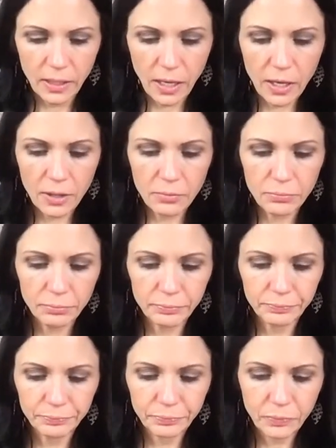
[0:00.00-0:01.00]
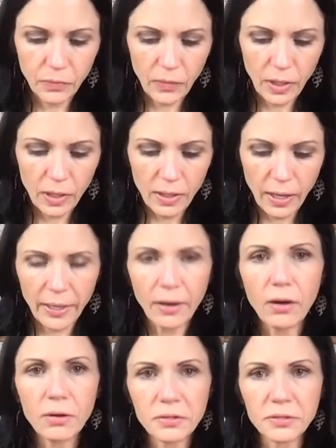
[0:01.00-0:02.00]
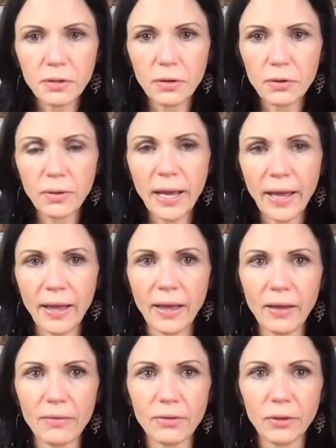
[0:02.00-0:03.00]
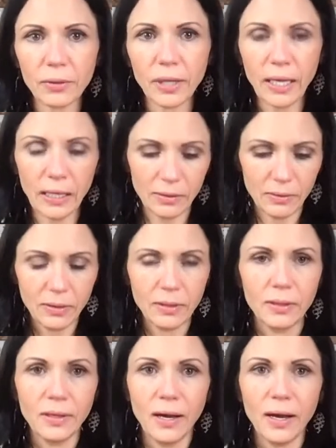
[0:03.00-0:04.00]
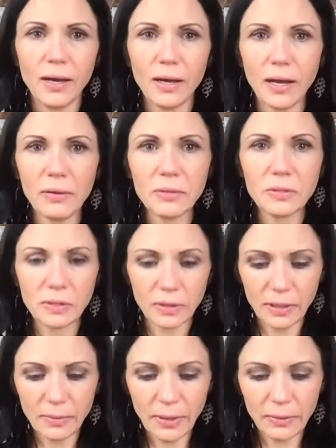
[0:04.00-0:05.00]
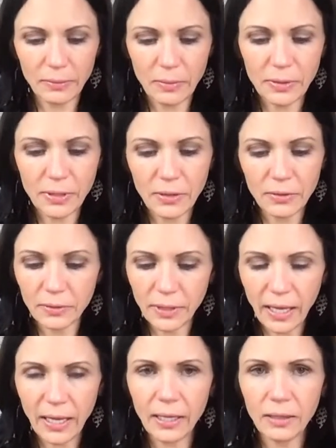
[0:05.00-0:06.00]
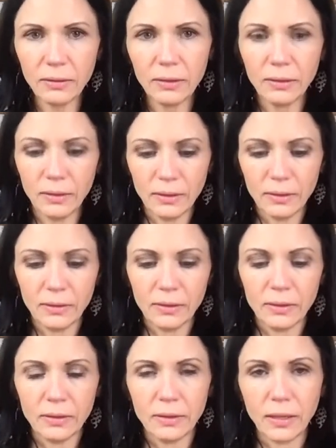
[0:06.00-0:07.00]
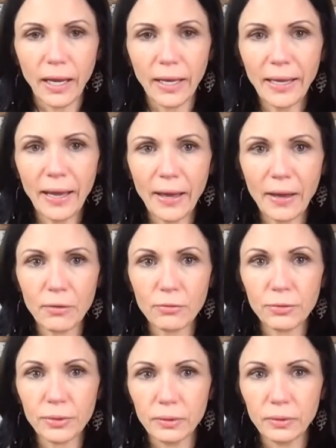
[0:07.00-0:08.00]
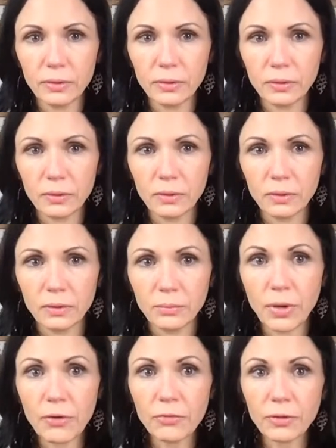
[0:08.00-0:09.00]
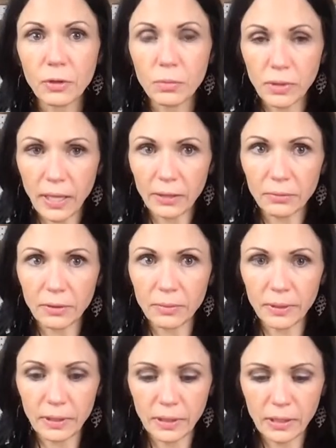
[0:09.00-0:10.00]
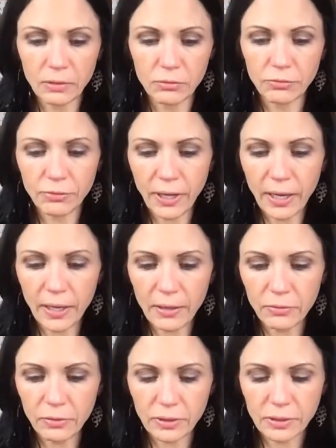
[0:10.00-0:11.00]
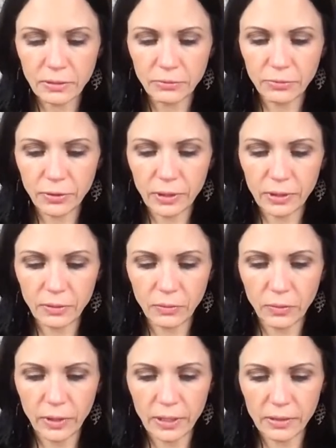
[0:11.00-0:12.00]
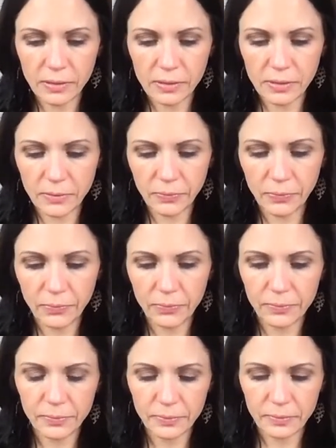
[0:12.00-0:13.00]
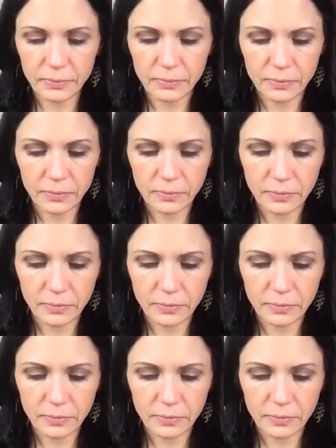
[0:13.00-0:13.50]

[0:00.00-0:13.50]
Um, I also have, okay, I was looking at my ribbon the other day. I have buffalo plaid ribbon in five different widths. But